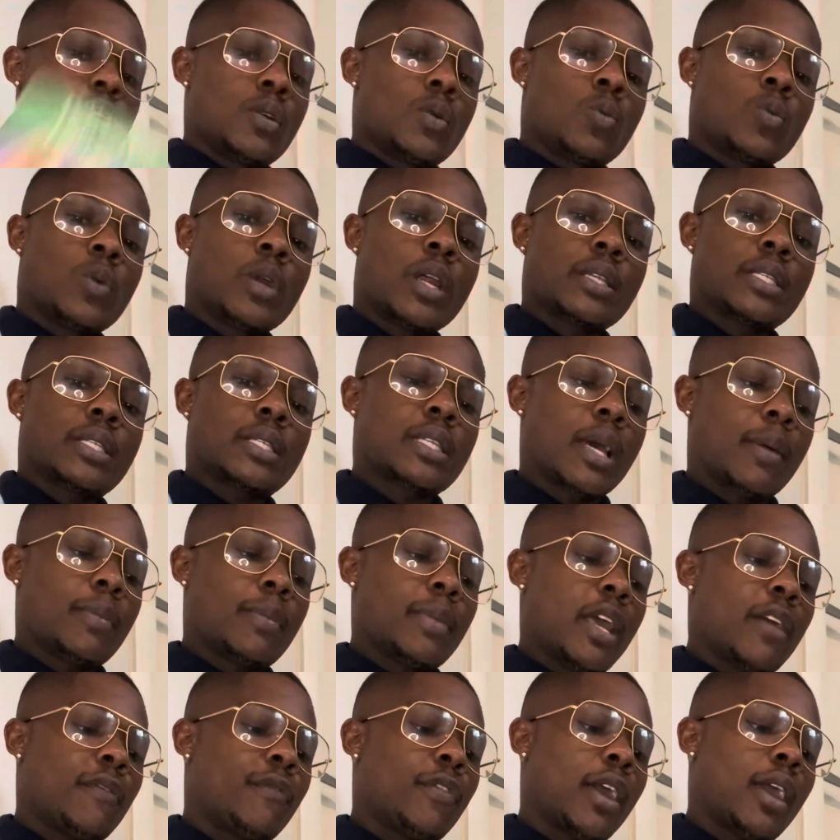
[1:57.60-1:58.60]
What else is coming
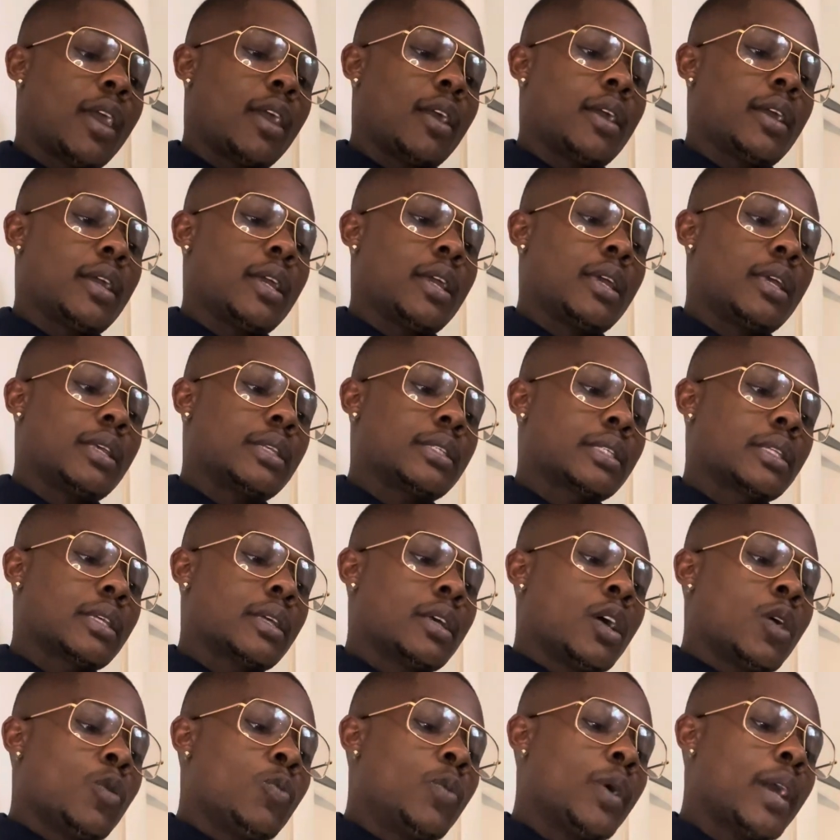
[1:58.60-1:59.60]
in for Aries?
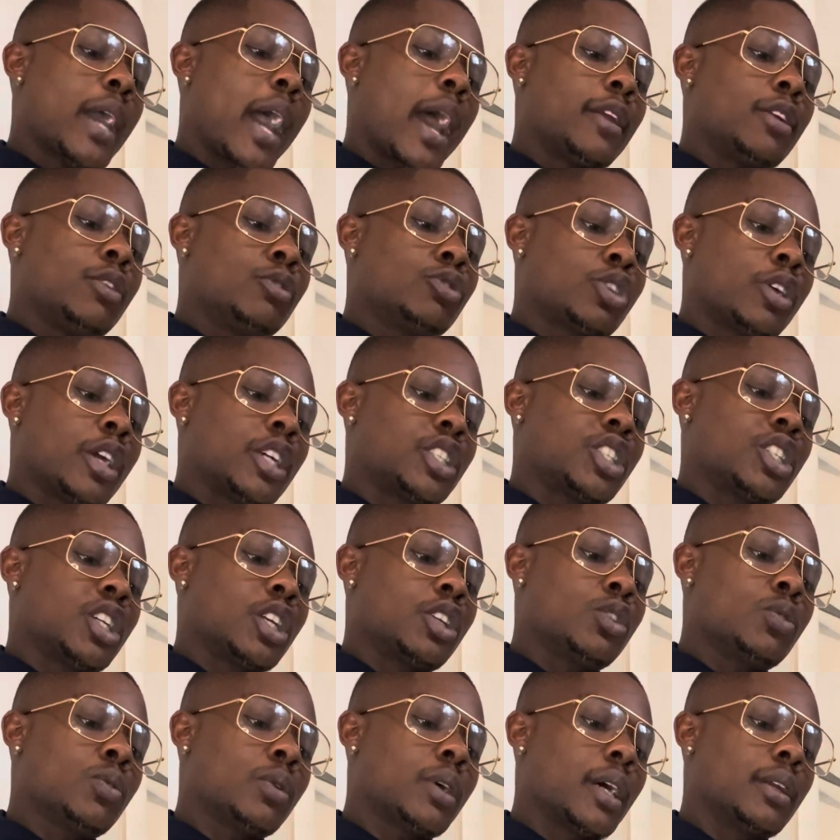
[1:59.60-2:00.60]
We got nutrition.
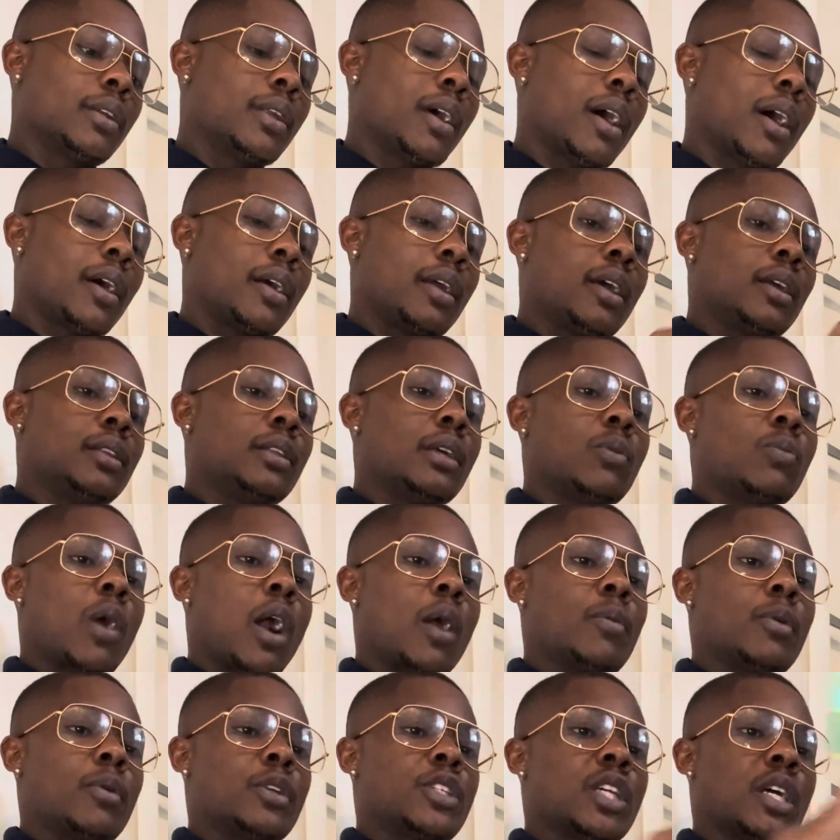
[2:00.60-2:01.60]
You conduct healing
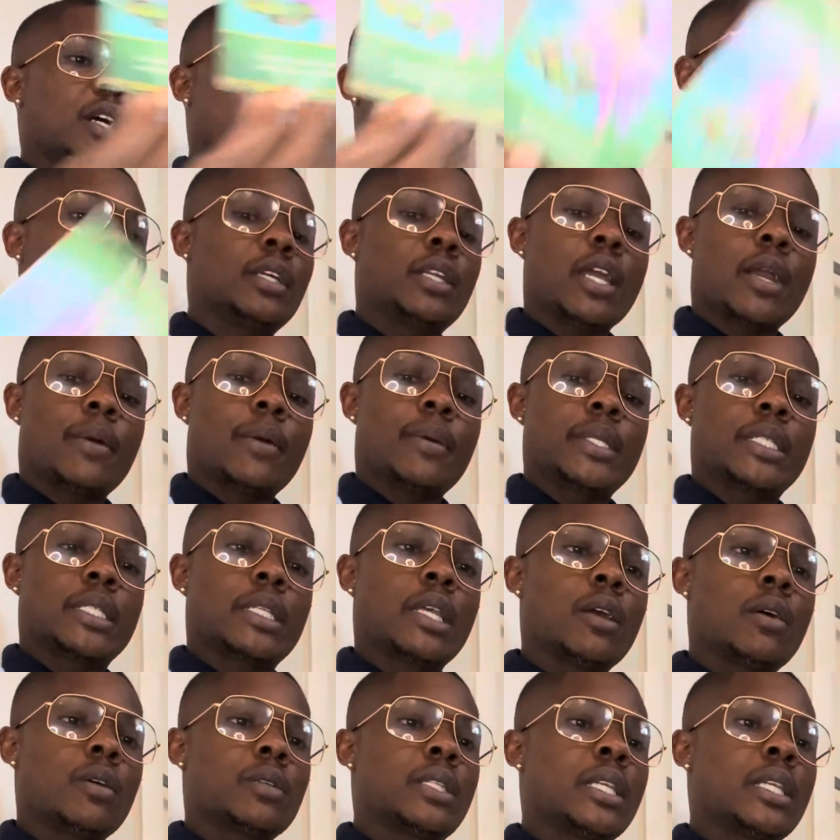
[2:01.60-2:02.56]
work with your culinary skills.